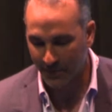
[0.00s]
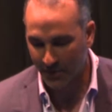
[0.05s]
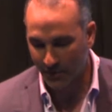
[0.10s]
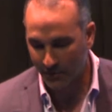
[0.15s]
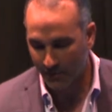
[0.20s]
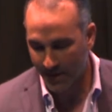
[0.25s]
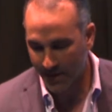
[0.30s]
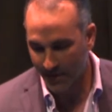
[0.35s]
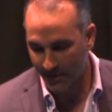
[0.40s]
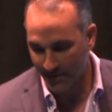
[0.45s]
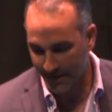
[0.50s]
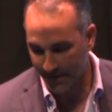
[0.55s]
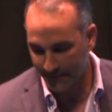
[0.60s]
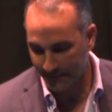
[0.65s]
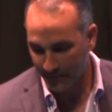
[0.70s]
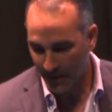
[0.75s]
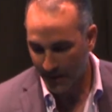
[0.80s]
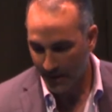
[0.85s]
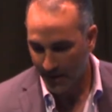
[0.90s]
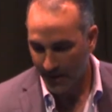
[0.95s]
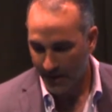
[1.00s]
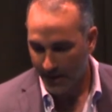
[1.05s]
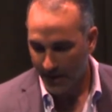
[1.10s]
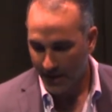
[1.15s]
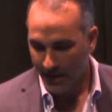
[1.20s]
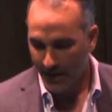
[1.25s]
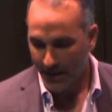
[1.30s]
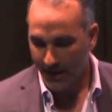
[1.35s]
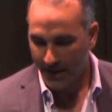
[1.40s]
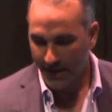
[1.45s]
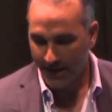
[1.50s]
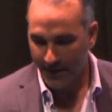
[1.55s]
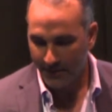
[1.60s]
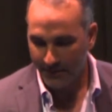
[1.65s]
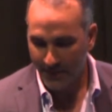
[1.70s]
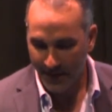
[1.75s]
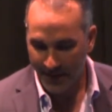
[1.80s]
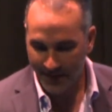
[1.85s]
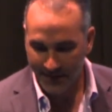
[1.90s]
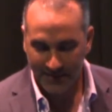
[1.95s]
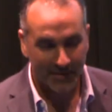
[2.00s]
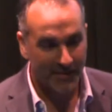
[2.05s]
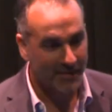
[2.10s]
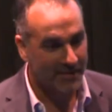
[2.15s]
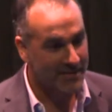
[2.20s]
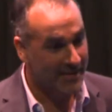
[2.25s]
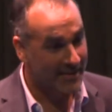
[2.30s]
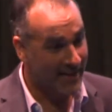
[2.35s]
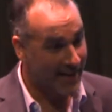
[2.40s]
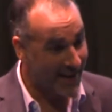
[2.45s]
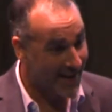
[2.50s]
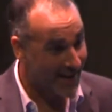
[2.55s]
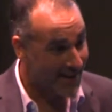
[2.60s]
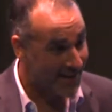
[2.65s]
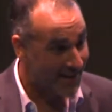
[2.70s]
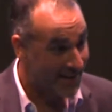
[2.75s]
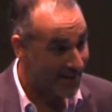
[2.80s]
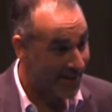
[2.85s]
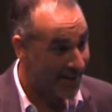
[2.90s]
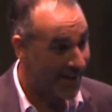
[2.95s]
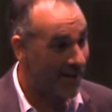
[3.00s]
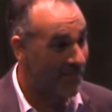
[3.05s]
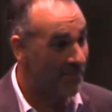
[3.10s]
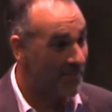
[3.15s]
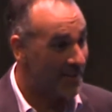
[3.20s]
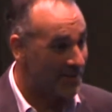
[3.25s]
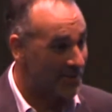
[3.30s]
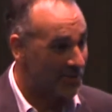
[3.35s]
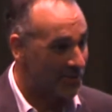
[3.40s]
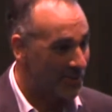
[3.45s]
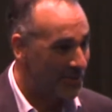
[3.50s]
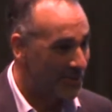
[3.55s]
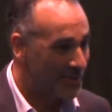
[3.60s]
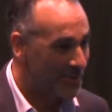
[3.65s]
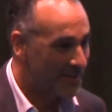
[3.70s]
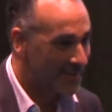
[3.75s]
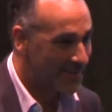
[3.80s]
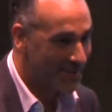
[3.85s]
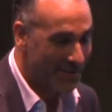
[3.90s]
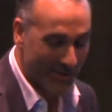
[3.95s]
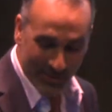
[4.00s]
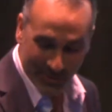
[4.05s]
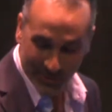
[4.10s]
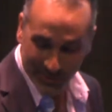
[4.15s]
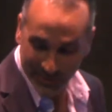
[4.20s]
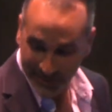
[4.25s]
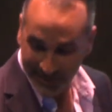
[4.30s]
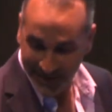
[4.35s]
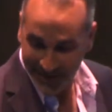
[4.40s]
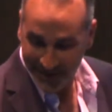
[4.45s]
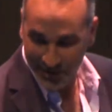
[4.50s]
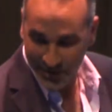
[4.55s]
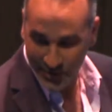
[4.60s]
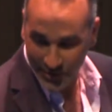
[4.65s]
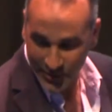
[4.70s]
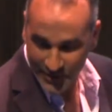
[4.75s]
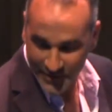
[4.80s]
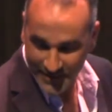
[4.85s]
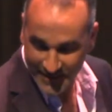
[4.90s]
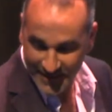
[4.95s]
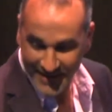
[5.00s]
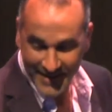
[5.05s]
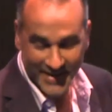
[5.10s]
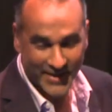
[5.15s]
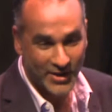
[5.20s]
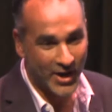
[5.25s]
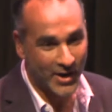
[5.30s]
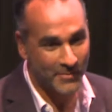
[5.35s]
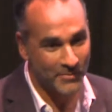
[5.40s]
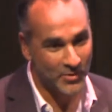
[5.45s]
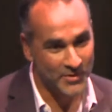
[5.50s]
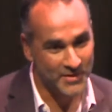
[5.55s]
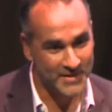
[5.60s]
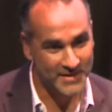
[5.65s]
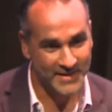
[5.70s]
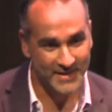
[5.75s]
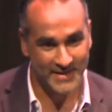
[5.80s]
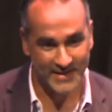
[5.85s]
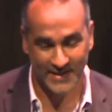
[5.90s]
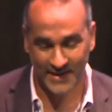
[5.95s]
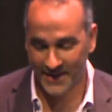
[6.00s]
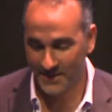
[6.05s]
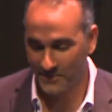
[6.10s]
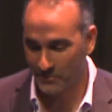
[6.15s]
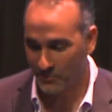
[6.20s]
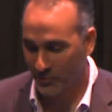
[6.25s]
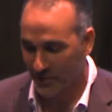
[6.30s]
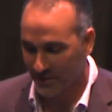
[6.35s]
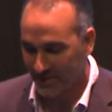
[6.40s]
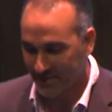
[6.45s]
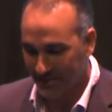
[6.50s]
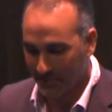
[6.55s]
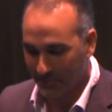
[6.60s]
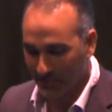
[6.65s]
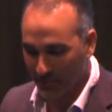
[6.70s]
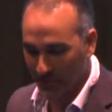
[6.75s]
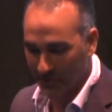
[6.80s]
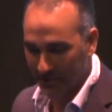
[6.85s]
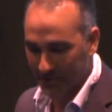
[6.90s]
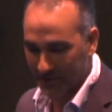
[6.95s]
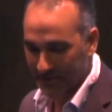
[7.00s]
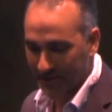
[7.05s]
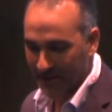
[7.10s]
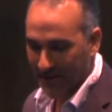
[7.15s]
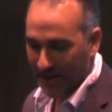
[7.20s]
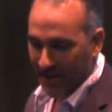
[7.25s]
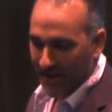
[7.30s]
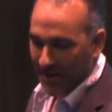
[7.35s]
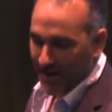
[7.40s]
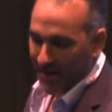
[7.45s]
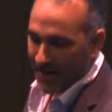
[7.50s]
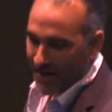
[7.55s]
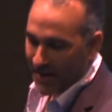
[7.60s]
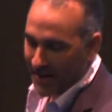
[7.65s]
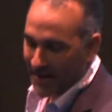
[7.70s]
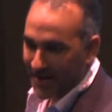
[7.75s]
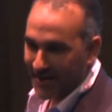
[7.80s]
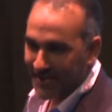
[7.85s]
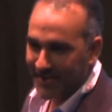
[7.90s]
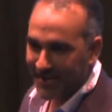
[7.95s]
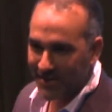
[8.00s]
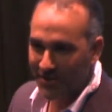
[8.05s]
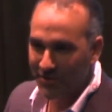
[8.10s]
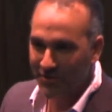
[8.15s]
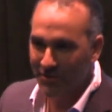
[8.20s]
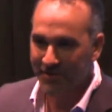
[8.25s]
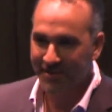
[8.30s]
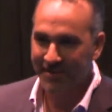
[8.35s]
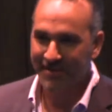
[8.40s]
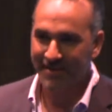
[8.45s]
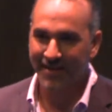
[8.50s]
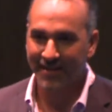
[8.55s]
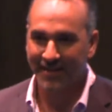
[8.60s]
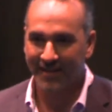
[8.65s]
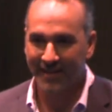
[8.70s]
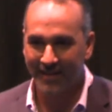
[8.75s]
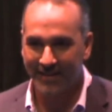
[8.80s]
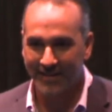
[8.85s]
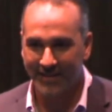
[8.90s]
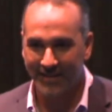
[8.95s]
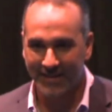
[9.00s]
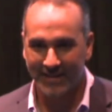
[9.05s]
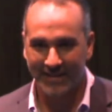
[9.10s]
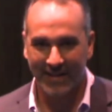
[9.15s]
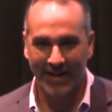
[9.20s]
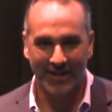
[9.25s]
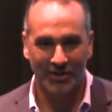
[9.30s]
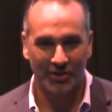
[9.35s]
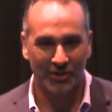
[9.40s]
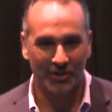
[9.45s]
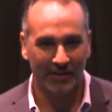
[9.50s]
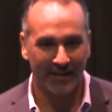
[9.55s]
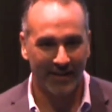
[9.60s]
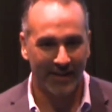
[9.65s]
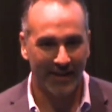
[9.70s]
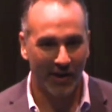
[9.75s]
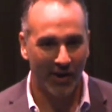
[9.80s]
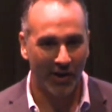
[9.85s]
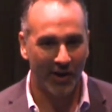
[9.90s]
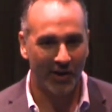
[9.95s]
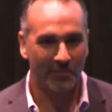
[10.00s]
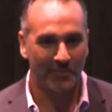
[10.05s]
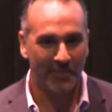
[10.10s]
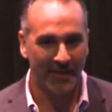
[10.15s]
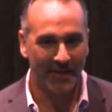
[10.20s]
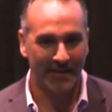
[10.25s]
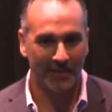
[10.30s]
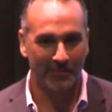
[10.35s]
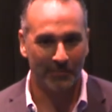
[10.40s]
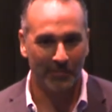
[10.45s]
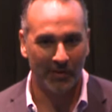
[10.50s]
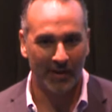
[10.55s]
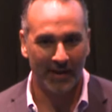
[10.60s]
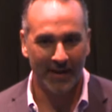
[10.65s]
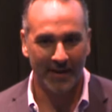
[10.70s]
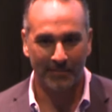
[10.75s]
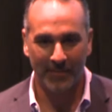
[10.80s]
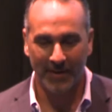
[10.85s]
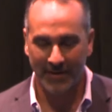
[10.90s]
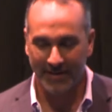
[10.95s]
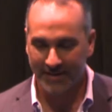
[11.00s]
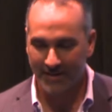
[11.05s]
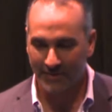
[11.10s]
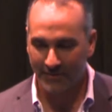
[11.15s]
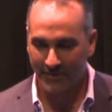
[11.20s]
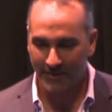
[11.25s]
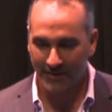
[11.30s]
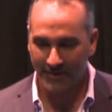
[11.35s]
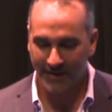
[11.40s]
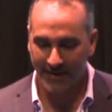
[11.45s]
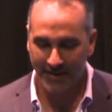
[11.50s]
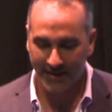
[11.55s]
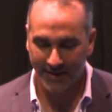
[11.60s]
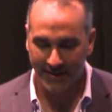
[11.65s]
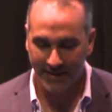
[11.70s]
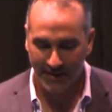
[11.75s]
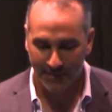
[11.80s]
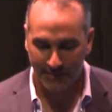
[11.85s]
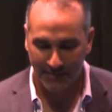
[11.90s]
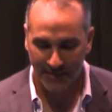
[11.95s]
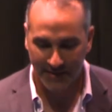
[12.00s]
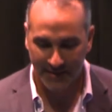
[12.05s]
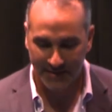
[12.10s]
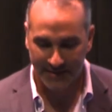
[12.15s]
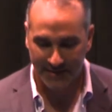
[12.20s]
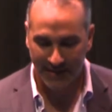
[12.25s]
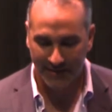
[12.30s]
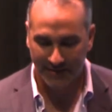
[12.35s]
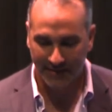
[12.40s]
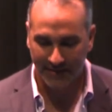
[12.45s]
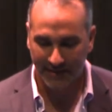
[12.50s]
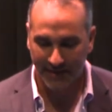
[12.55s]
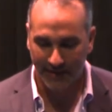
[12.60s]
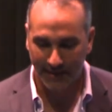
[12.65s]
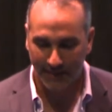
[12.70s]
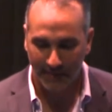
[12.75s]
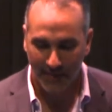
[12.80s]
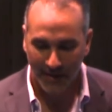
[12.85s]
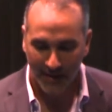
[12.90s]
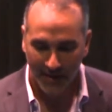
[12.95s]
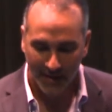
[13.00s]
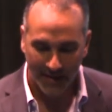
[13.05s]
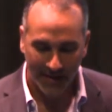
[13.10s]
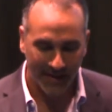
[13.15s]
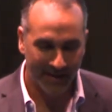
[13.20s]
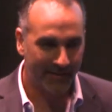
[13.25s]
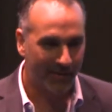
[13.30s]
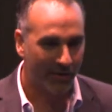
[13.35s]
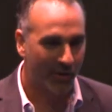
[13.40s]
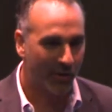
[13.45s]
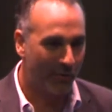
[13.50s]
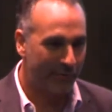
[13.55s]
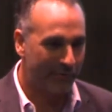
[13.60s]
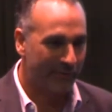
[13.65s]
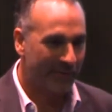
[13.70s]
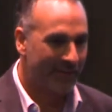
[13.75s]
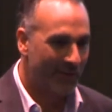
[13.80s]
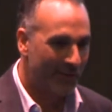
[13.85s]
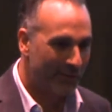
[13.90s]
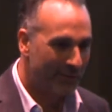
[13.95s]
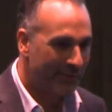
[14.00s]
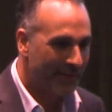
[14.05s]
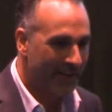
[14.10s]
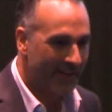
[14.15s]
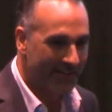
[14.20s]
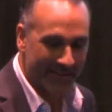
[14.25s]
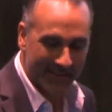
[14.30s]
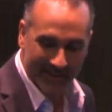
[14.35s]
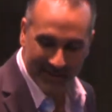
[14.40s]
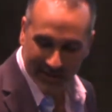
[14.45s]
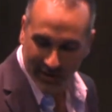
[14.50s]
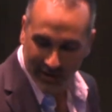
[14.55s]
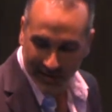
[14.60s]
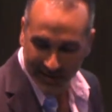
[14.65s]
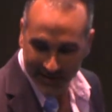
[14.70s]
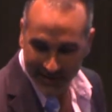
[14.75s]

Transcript: acquiring. And today, I'm introducing to you the good e-commerce design principles. And I think you'll see that these actually are being applied by some of the leading companies out there. And hopefully, you'll find this talk